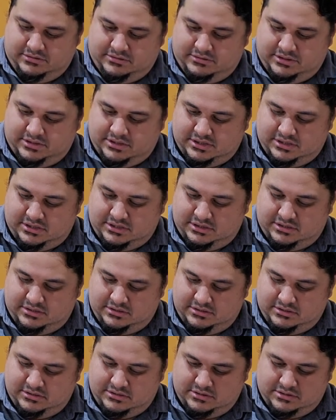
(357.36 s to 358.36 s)
Okay,
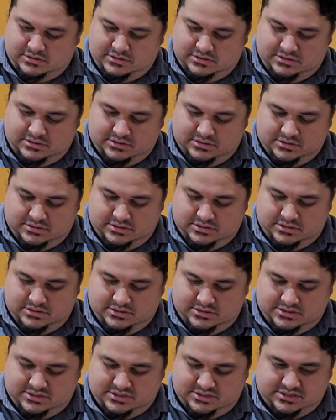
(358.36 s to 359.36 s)

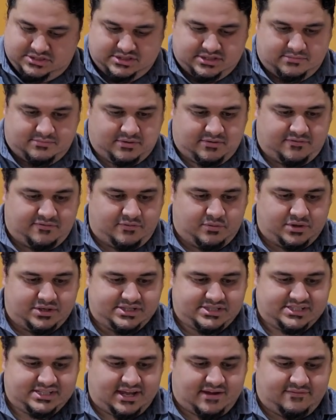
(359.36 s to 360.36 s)
this is number
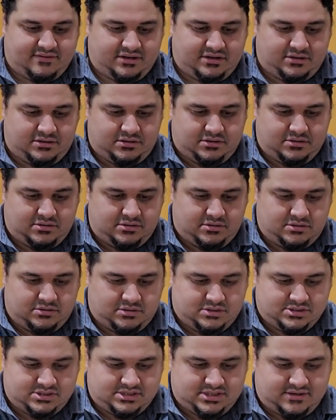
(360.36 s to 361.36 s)
forty-seven.
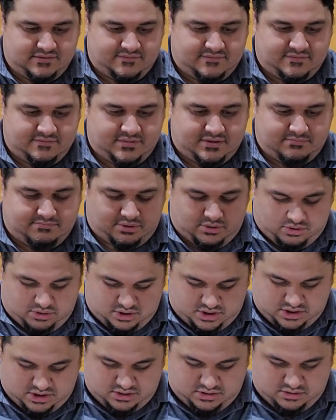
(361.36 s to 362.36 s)
Looks like from the
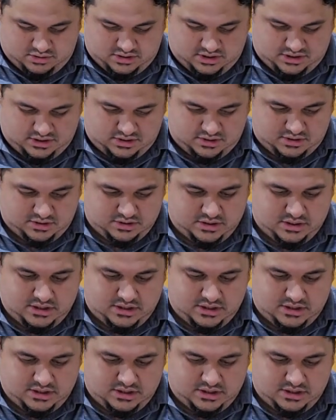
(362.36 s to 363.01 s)
barcode here.